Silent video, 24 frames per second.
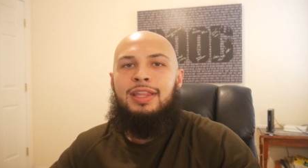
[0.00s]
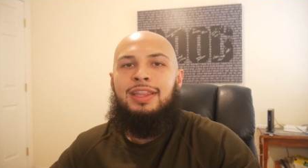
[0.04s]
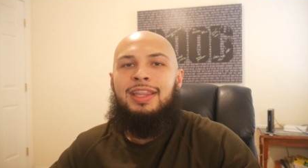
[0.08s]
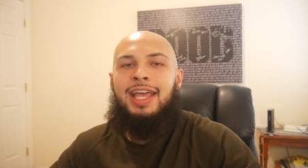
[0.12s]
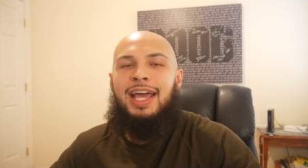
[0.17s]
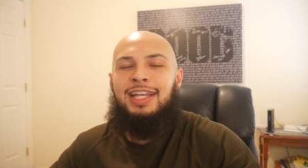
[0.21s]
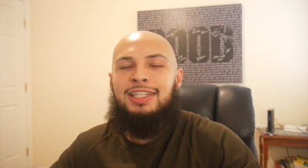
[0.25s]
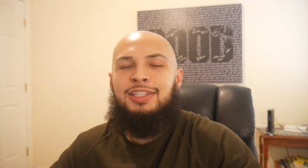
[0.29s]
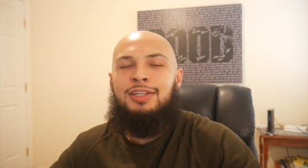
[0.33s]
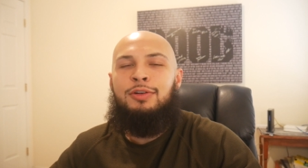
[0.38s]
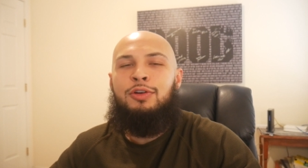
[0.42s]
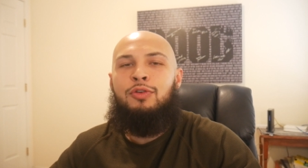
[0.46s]

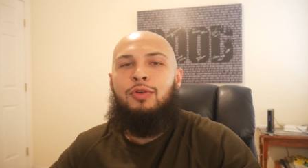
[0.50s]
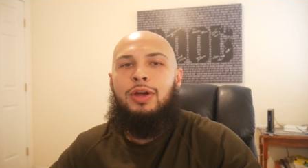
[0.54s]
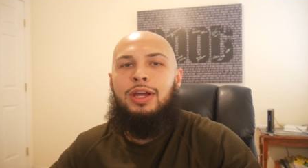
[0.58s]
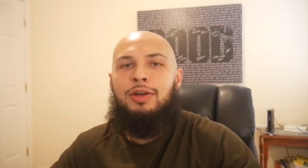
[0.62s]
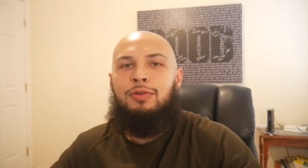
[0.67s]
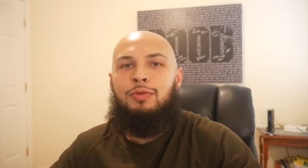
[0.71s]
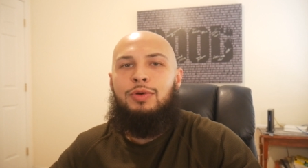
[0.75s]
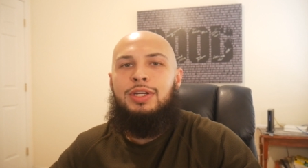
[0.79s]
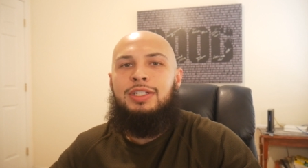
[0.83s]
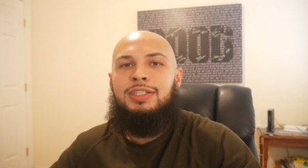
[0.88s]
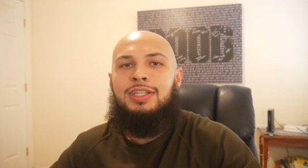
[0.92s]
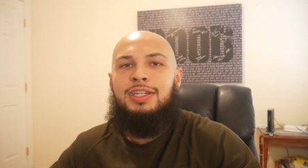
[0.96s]
That's a
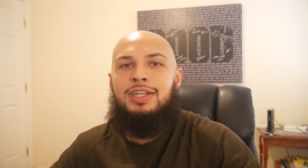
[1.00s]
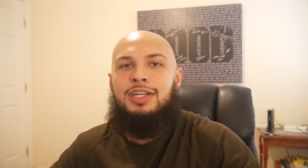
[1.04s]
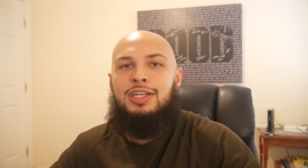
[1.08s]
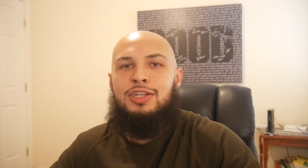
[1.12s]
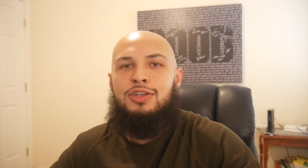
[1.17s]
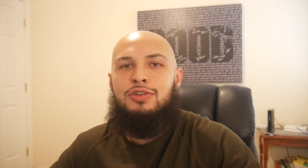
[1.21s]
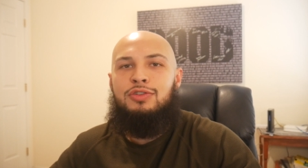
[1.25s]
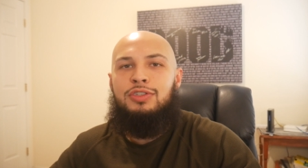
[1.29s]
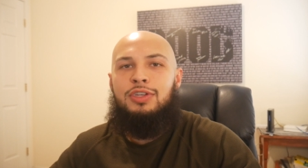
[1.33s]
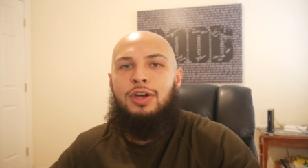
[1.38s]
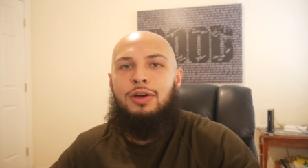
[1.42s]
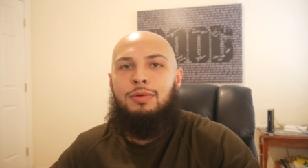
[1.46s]
great reason to
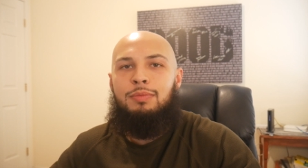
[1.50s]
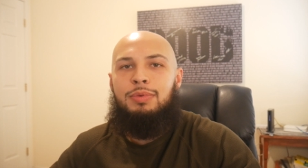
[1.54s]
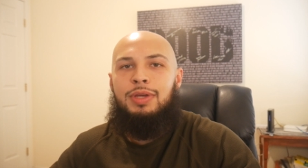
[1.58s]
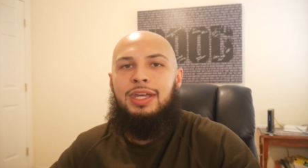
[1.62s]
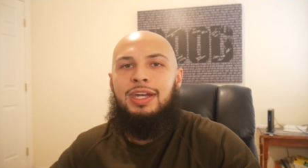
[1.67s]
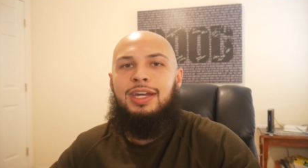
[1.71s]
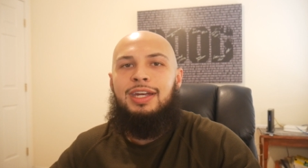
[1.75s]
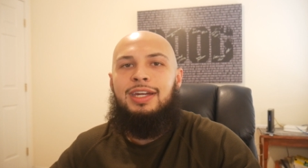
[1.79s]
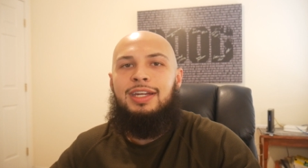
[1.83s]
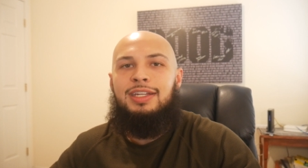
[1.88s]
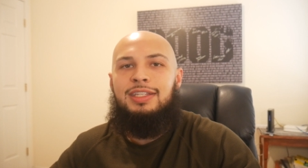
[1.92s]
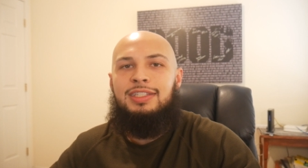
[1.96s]
use
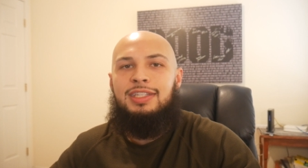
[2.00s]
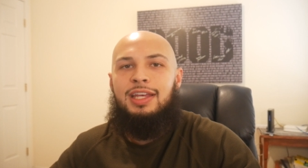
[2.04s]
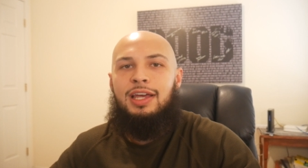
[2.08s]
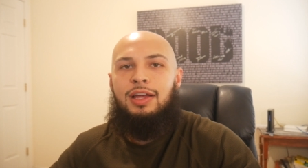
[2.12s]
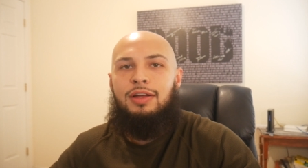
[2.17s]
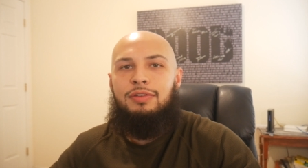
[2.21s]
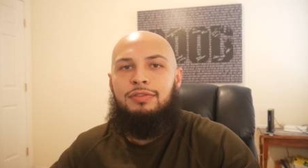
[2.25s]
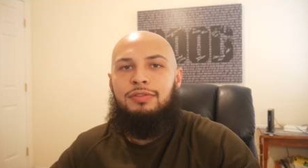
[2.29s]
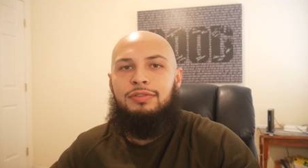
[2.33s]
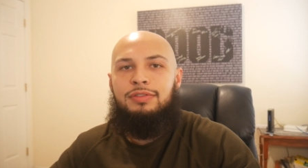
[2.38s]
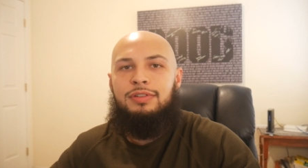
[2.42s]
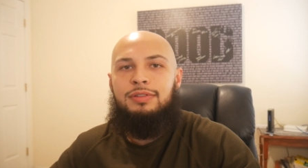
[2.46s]
HomeKit in
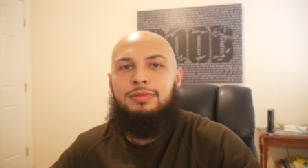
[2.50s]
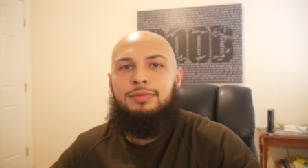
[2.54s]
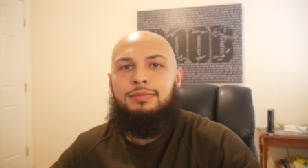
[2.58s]
itself.